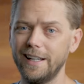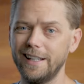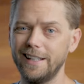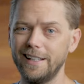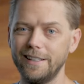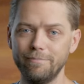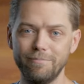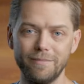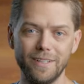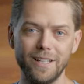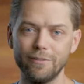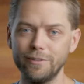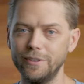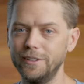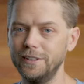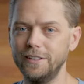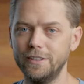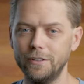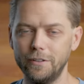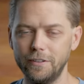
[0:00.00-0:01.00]
I'm not
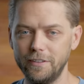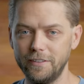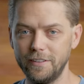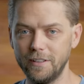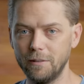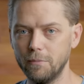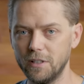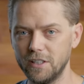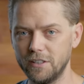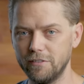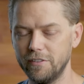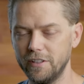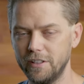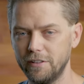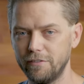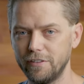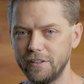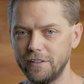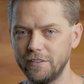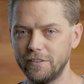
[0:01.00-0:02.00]
really noticing much of a
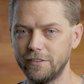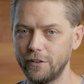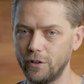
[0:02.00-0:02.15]
difference.